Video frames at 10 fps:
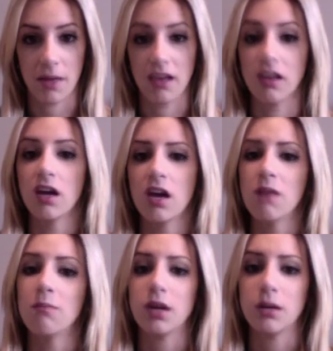And
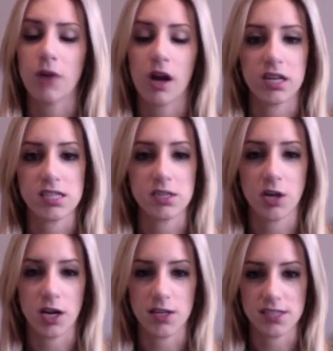putting products in your
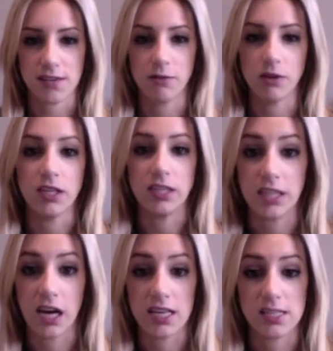hair and stuff really
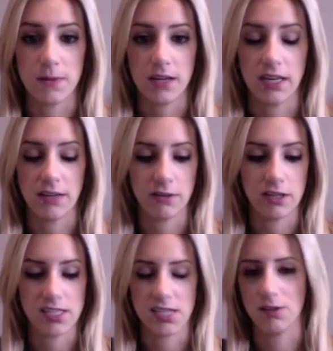does make a
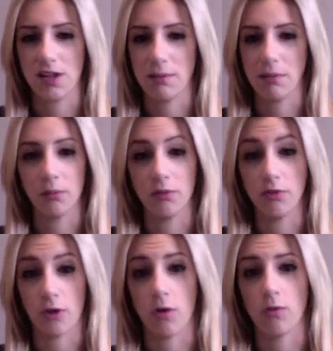difference. I know a lot of people
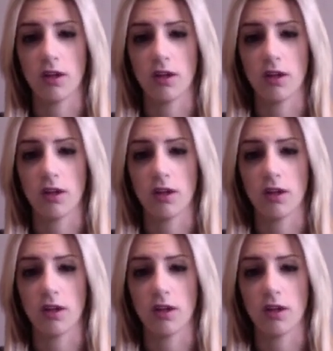don't.